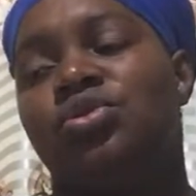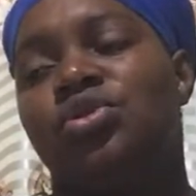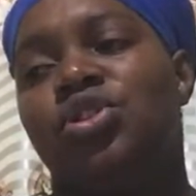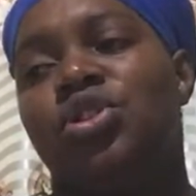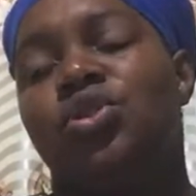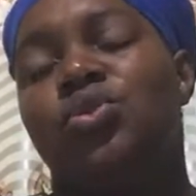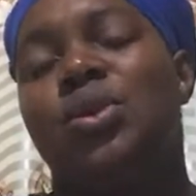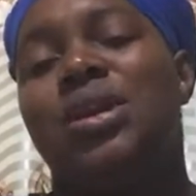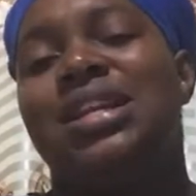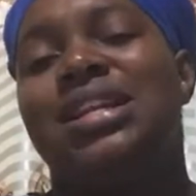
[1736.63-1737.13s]

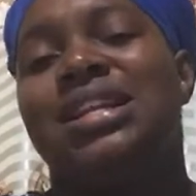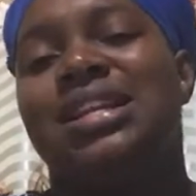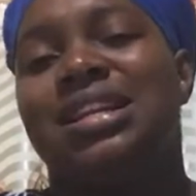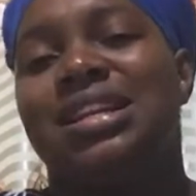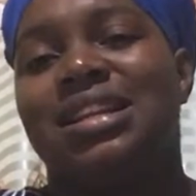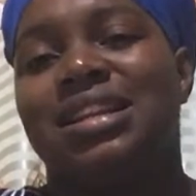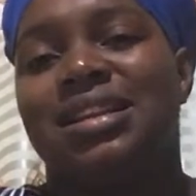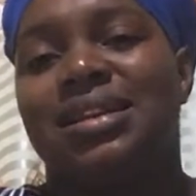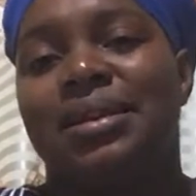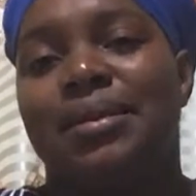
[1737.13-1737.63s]
do a little
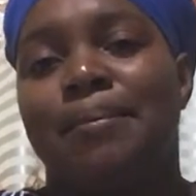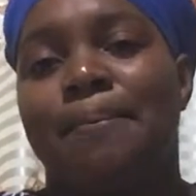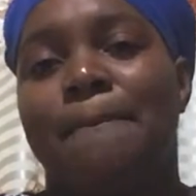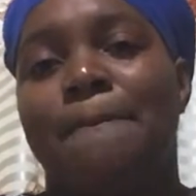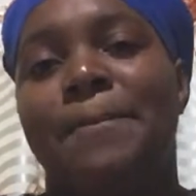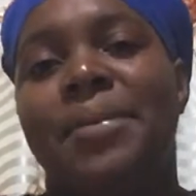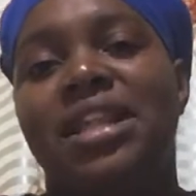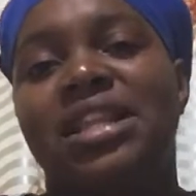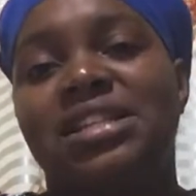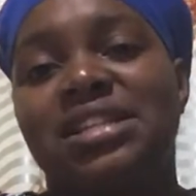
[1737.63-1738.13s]

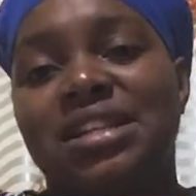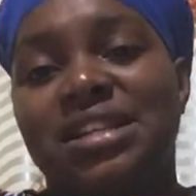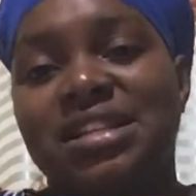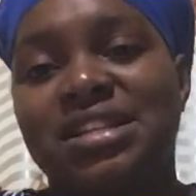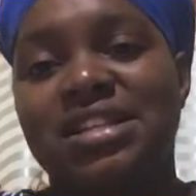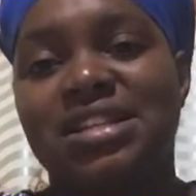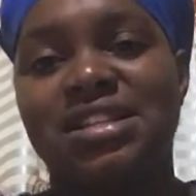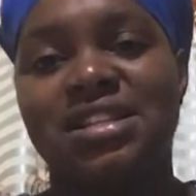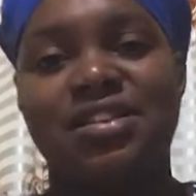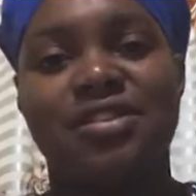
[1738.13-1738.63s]

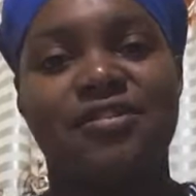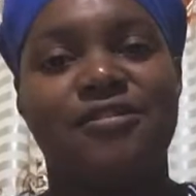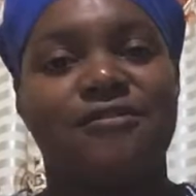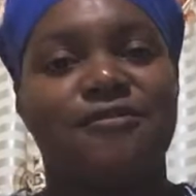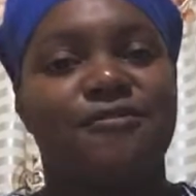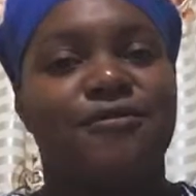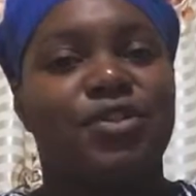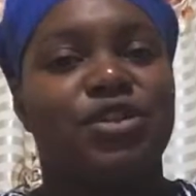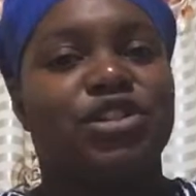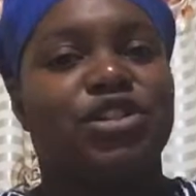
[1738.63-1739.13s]
bitters,
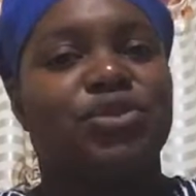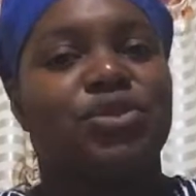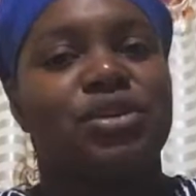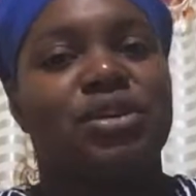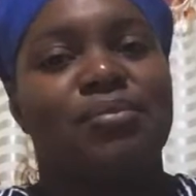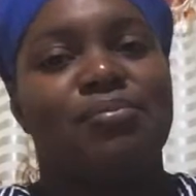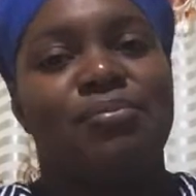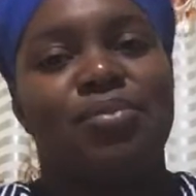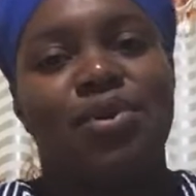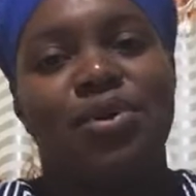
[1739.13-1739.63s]
flush out the
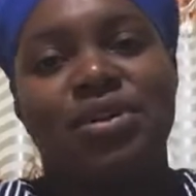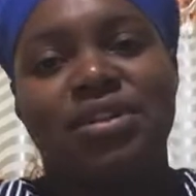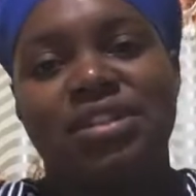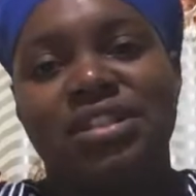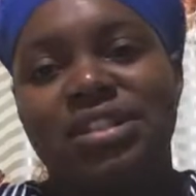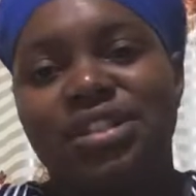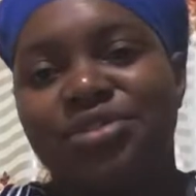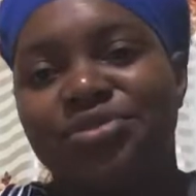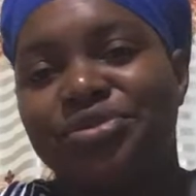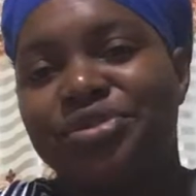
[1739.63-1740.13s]

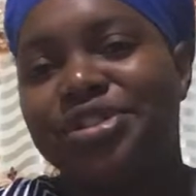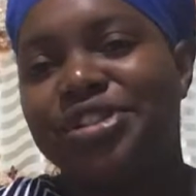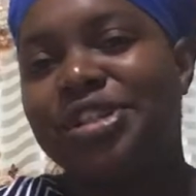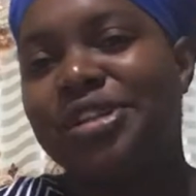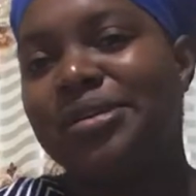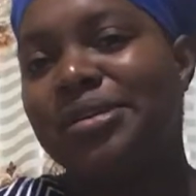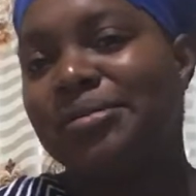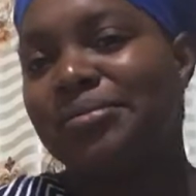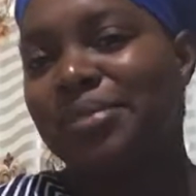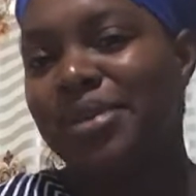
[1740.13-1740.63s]

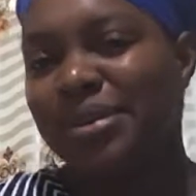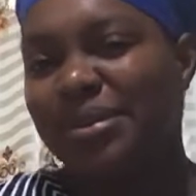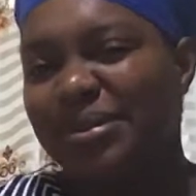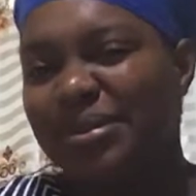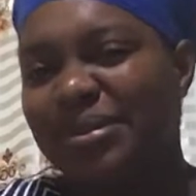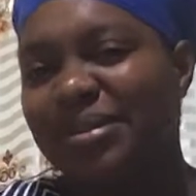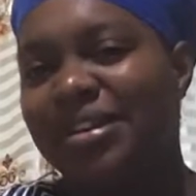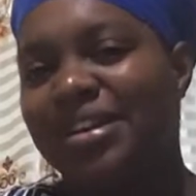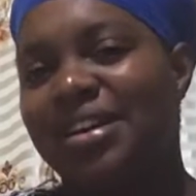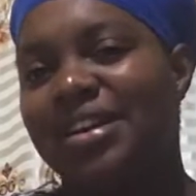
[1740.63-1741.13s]
bloodstream,
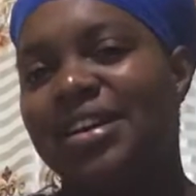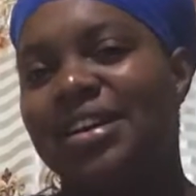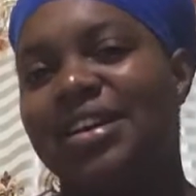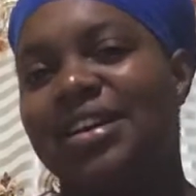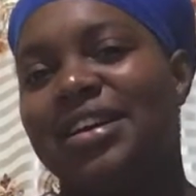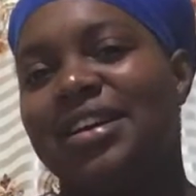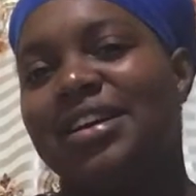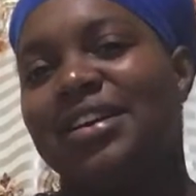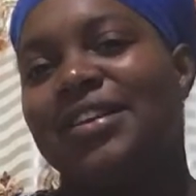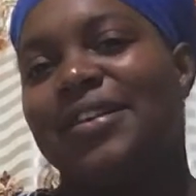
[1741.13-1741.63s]

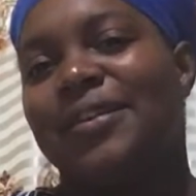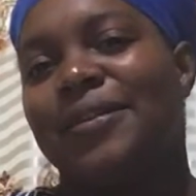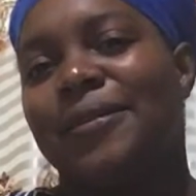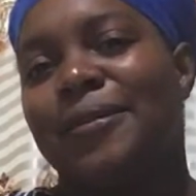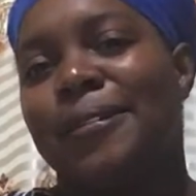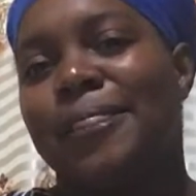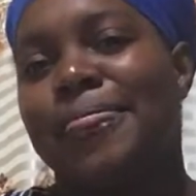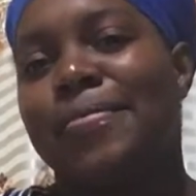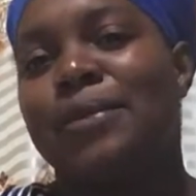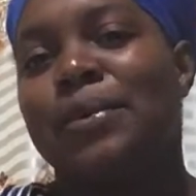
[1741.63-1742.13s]

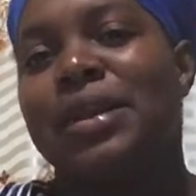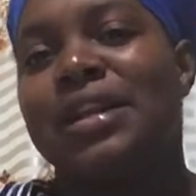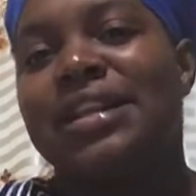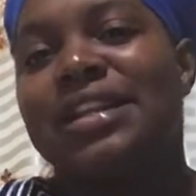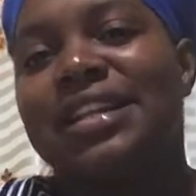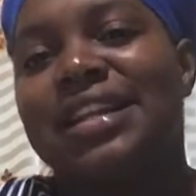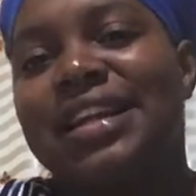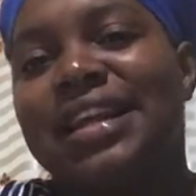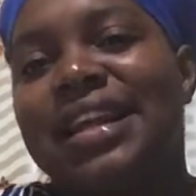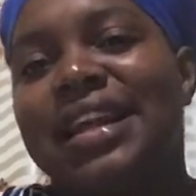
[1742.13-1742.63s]
do a
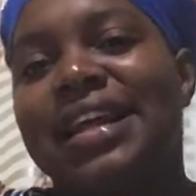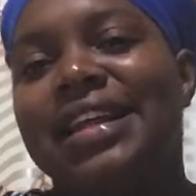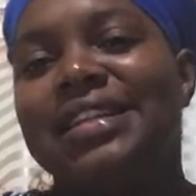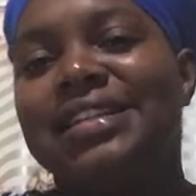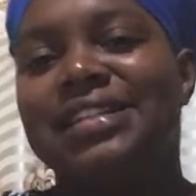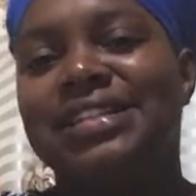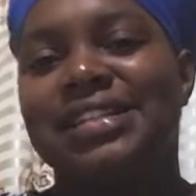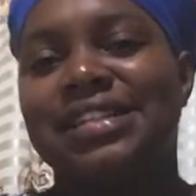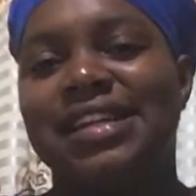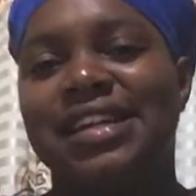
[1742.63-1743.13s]
little
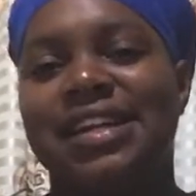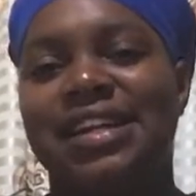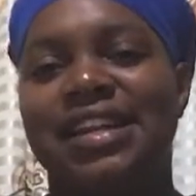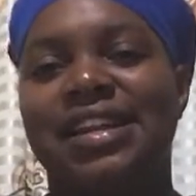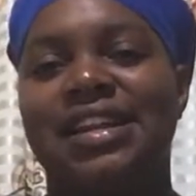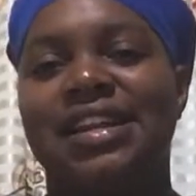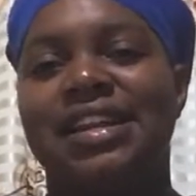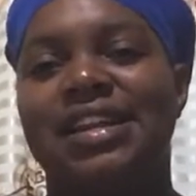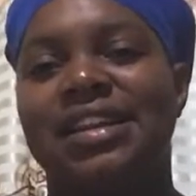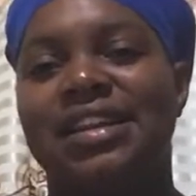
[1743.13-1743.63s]

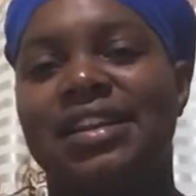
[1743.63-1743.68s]
cleansing.